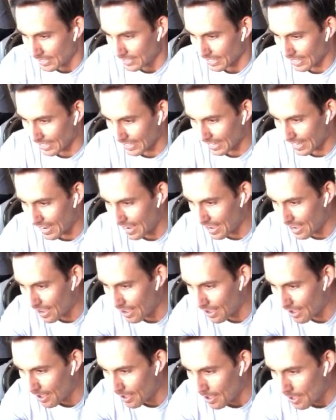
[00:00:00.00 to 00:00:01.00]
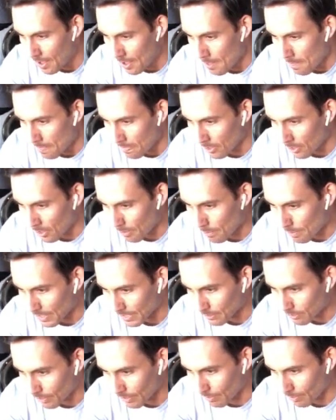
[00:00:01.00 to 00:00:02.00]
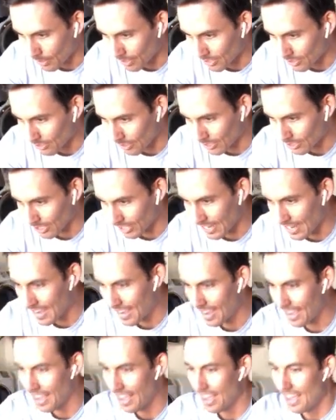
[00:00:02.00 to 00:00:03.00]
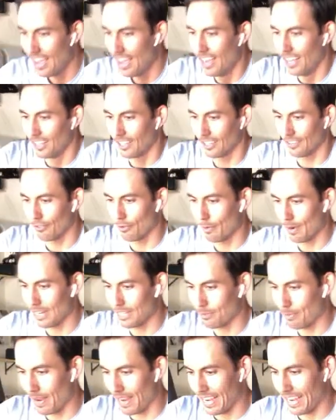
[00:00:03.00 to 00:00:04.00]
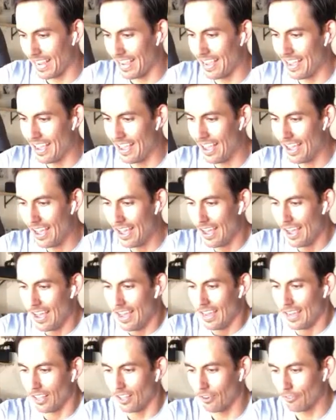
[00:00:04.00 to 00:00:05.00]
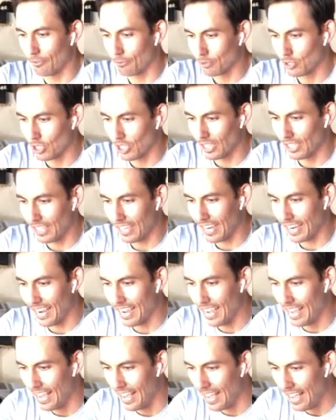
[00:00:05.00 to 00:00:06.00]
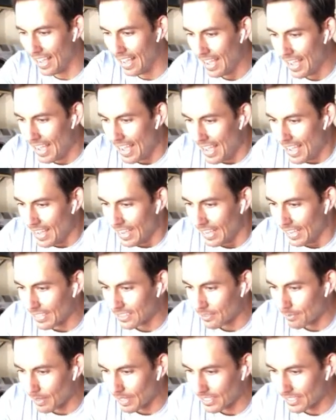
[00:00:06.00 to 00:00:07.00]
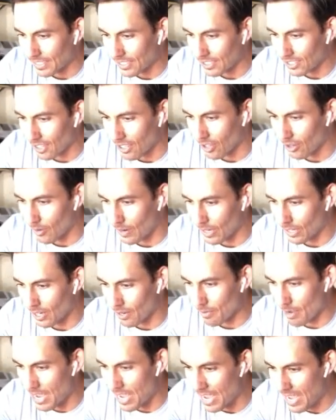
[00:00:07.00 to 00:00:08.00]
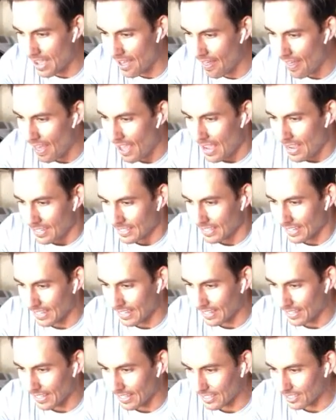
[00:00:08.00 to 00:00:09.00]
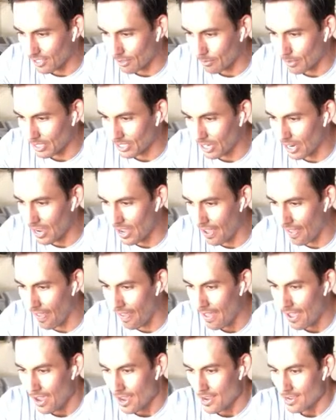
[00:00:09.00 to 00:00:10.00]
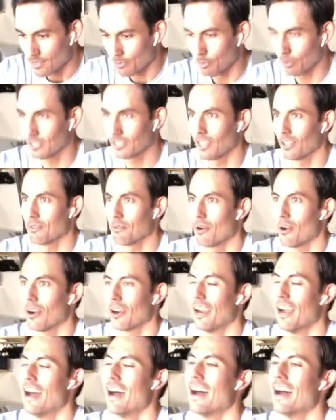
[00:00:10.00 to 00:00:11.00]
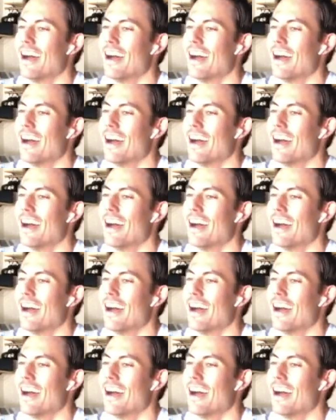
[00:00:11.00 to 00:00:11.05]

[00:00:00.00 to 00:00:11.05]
Danny, you're in beast mode. I'm already stretching, looking for my ice pack. Hello from Chile. That's amazing, Gonzalo. Welcome. Danny, I like so much sprints on the roar.